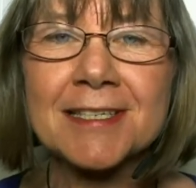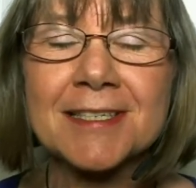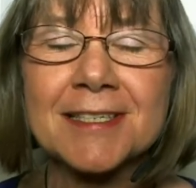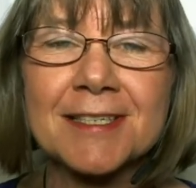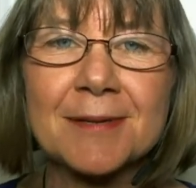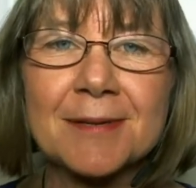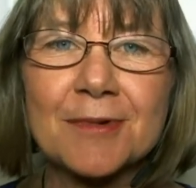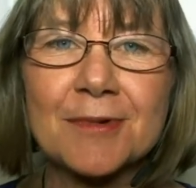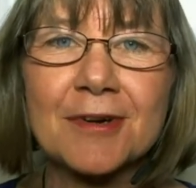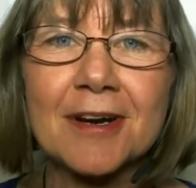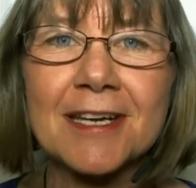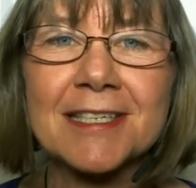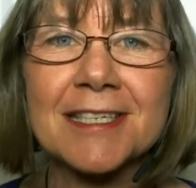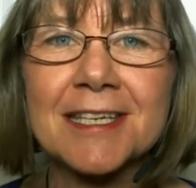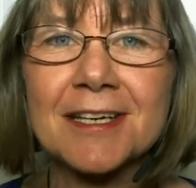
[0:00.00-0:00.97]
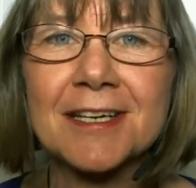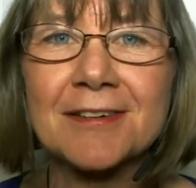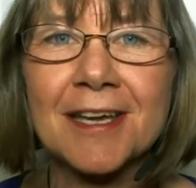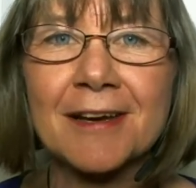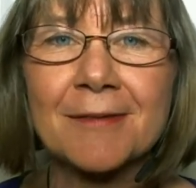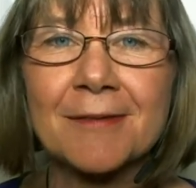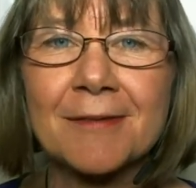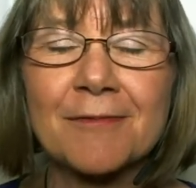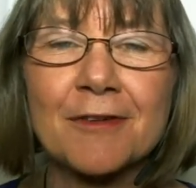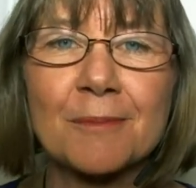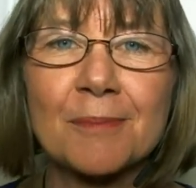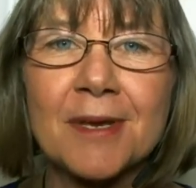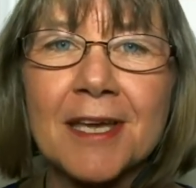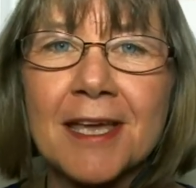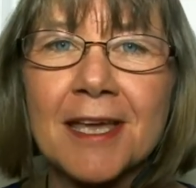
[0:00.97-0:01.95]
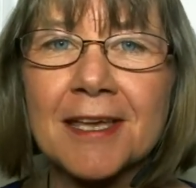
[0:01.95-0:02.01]
some criteria for
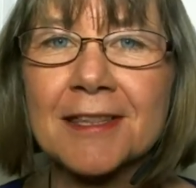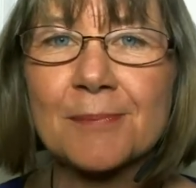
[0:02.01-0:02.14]
picking the